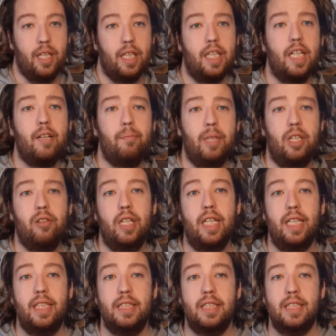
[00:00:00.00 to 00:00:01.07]

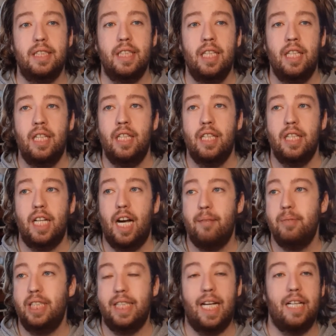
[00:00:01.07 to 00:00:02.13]
communities come
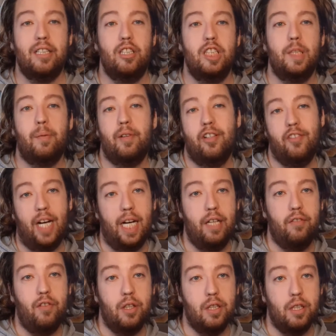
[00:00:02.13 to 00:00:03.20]
together to provide
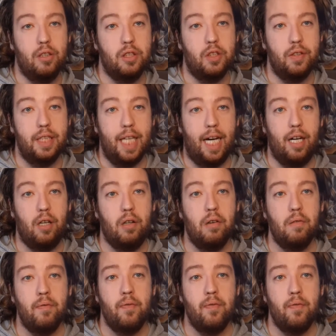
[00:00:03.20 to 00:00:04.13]
for those without.